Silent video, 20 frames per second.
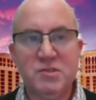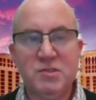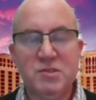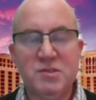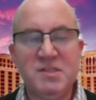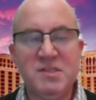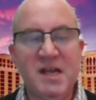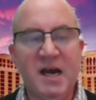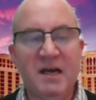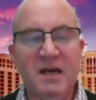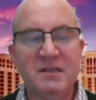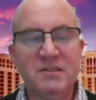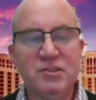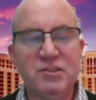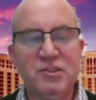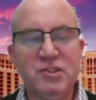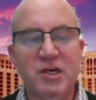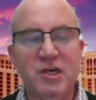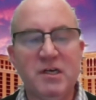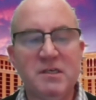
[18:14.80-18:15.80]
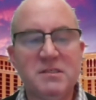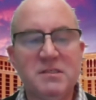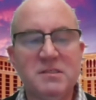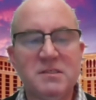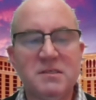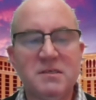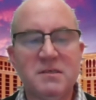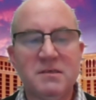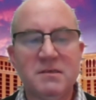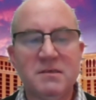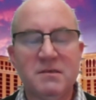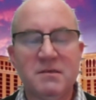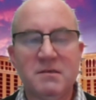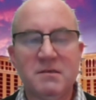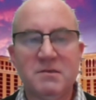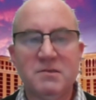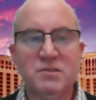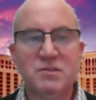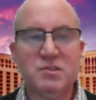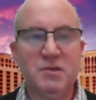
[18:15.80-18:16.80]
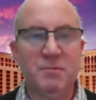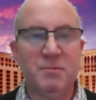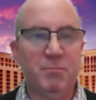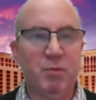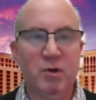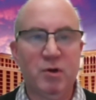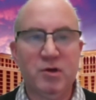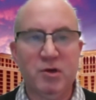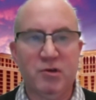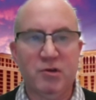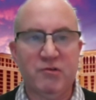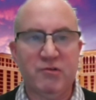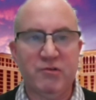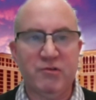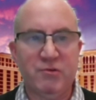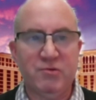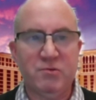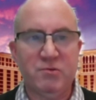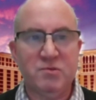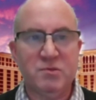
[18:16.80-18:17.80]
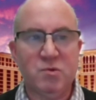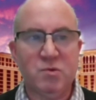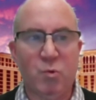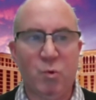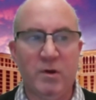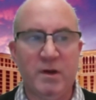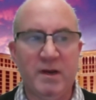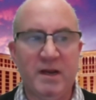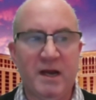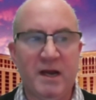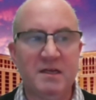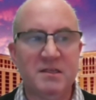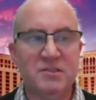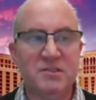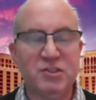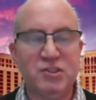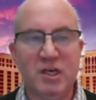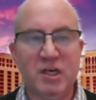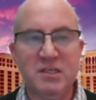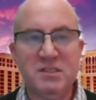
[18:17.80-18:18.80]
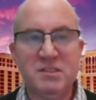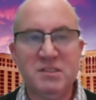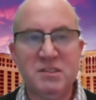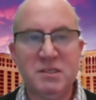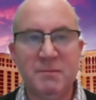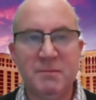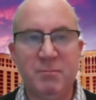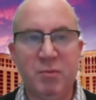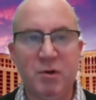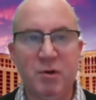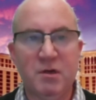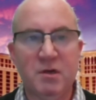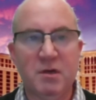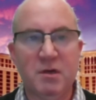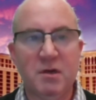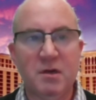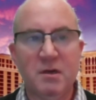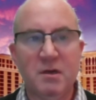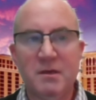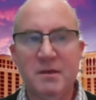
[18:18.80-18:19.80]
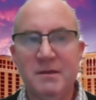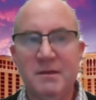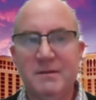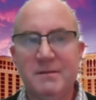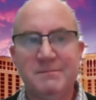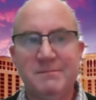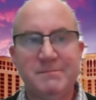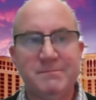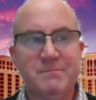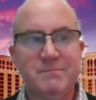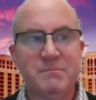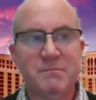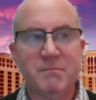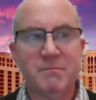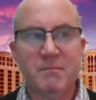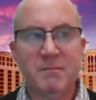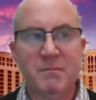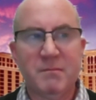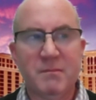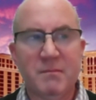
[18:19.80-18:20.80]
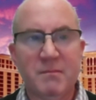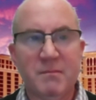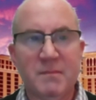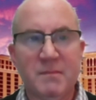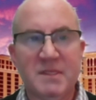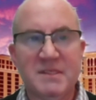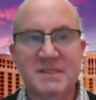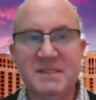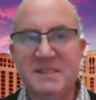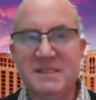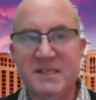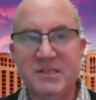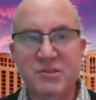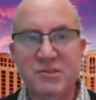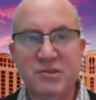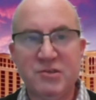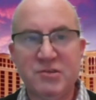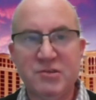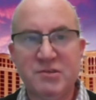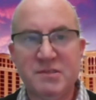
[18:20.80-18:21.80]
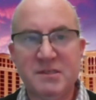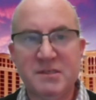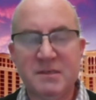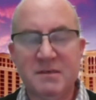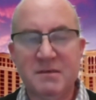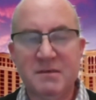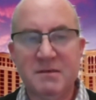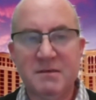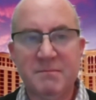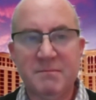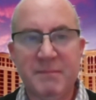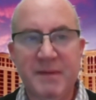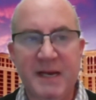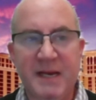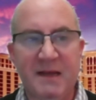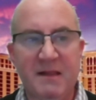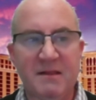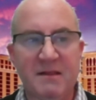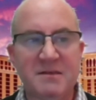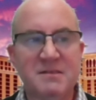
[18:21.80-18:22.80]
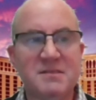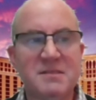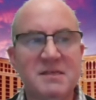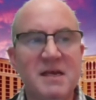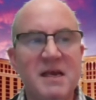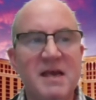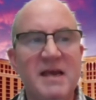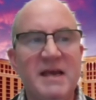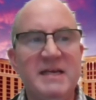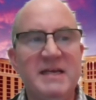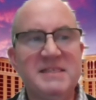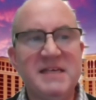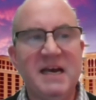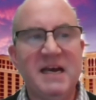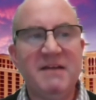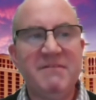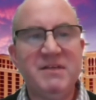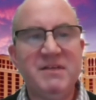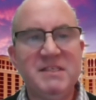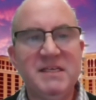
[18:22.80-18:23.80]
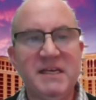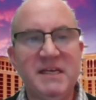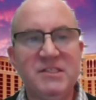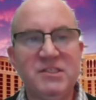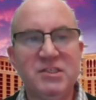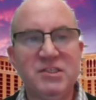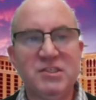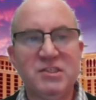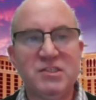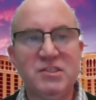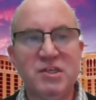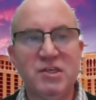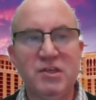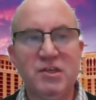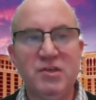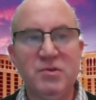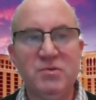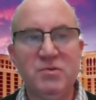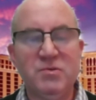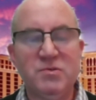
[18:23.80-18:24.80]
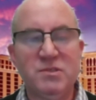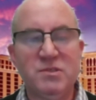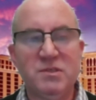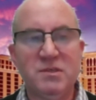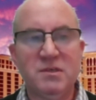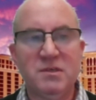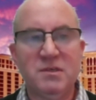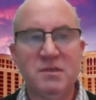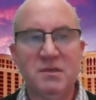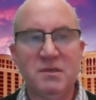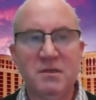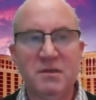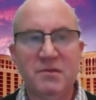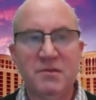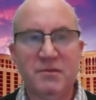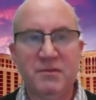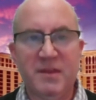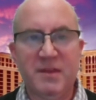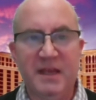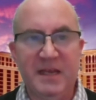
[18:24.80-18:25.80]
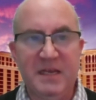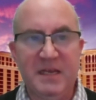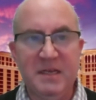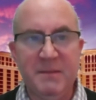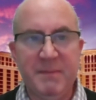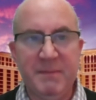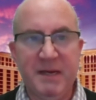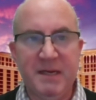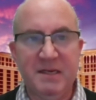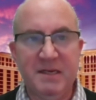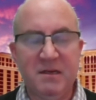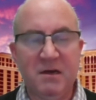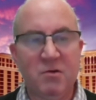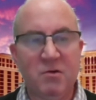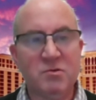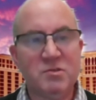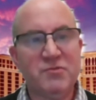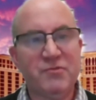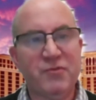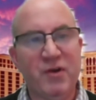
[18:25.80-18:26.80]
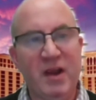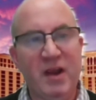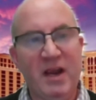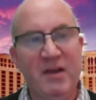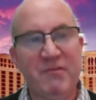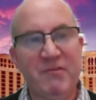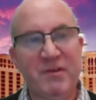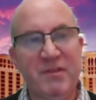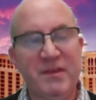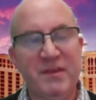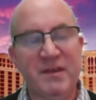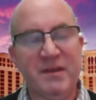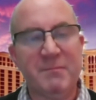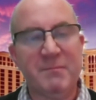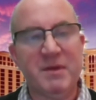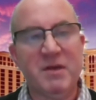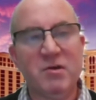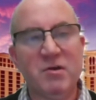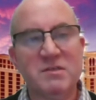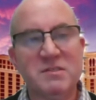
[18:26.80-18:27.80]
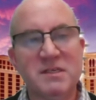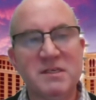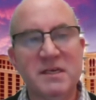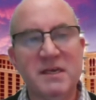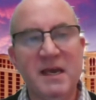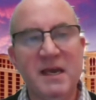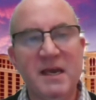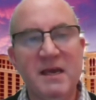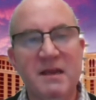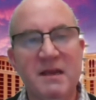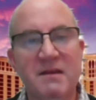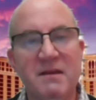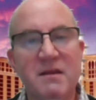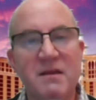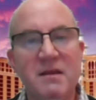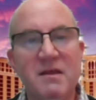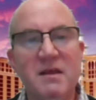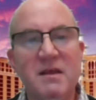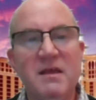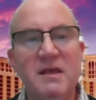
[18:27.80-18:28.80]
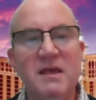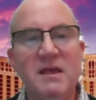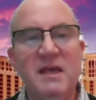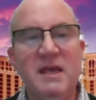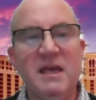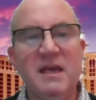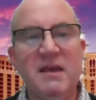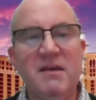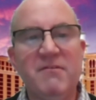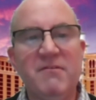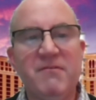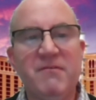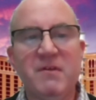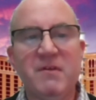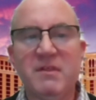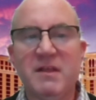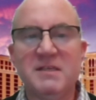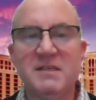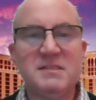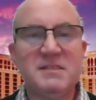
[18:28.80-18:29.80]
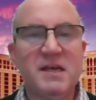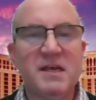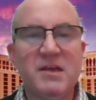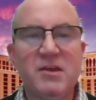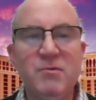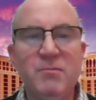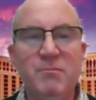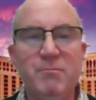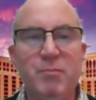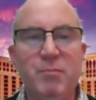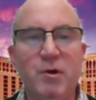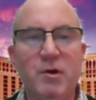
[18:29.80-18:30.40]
not just to book a cruise or not just to book Caesar's Palace. It's advantageous to use the independent host for everything, because again, if let's say you